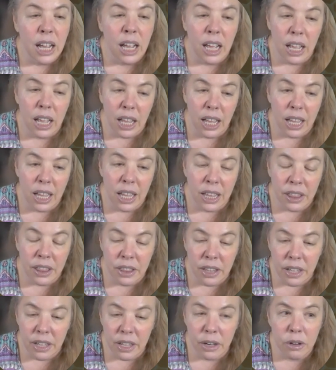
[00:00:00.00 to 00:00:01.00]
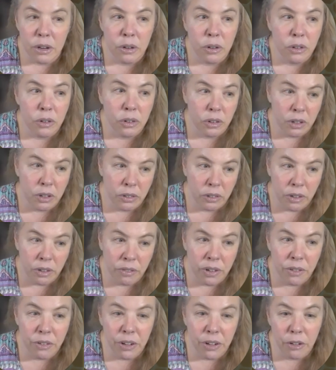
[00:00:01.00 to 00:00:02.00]
and then
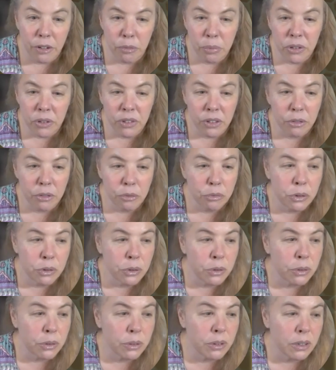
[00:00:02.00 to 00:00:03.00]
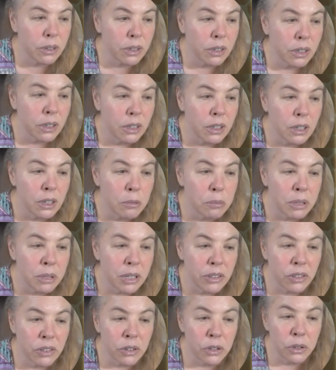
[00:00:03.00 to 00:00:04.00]
75% full.
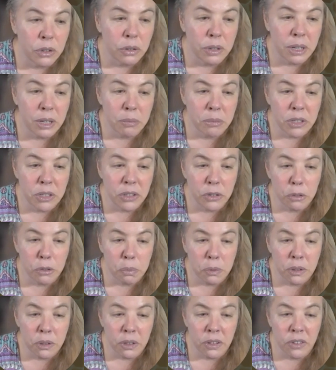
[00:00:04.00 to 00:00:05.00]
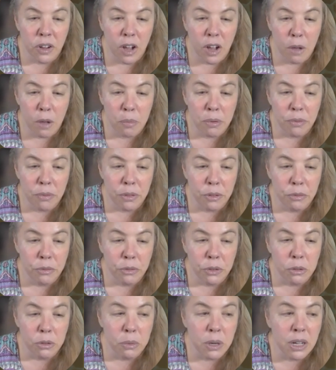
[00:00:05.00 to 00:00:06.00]
Place a new empty super on top of the
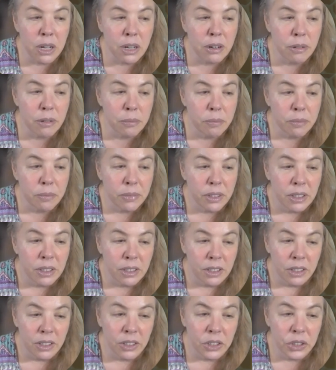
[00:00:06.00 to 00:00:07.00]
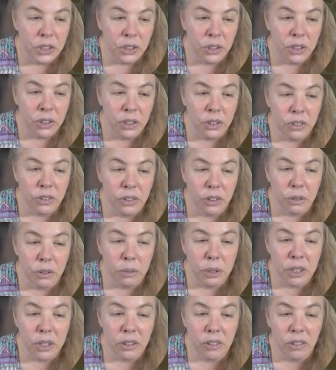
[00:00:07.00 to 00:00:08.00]
full one. Ensure there's a
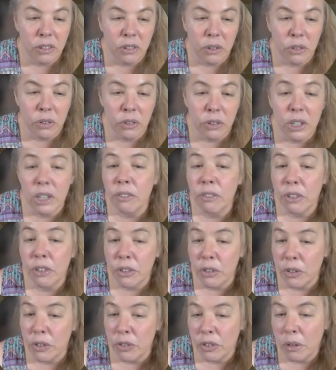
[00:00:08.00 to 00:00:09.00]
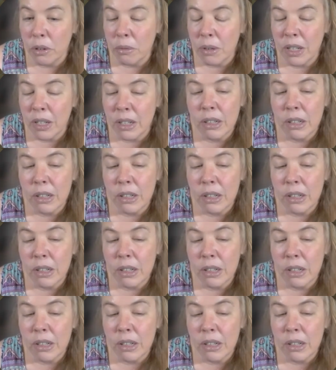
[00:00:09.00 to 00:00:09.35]
queen excluder if you're using one.